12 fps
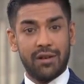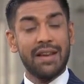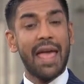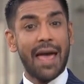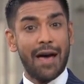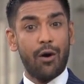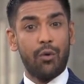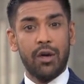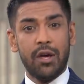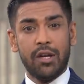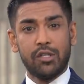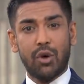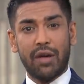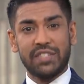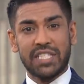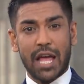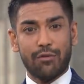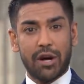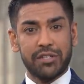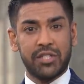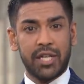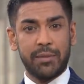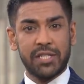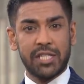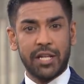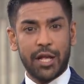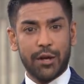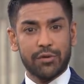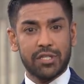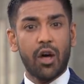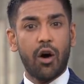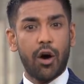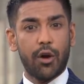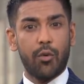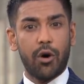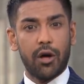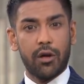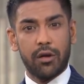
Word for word: now. Travis Dhanraj, CBC News, Ottawa.